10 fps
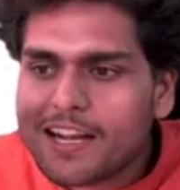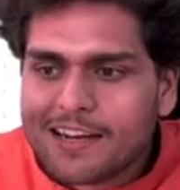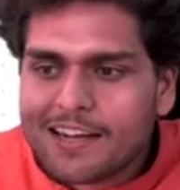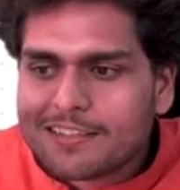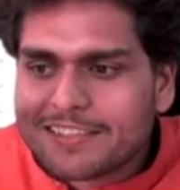
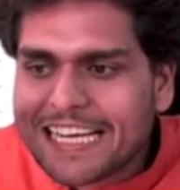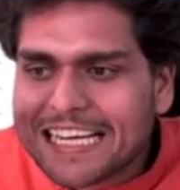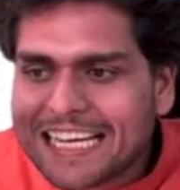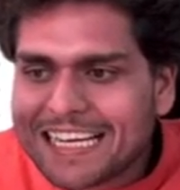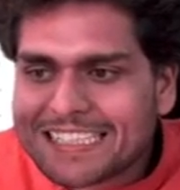
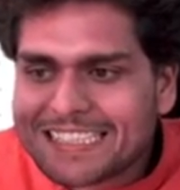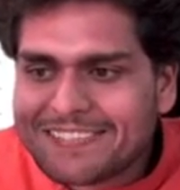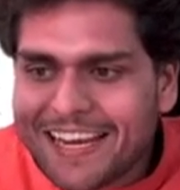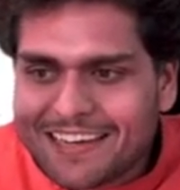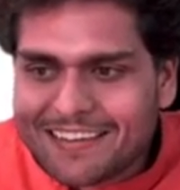synchronous
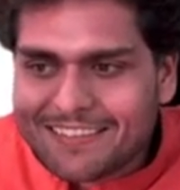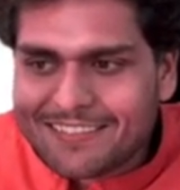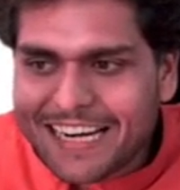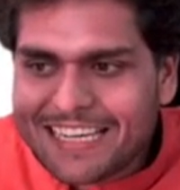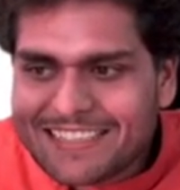way,
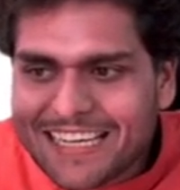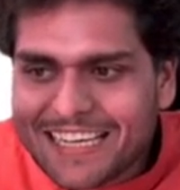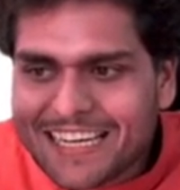right? Synchronous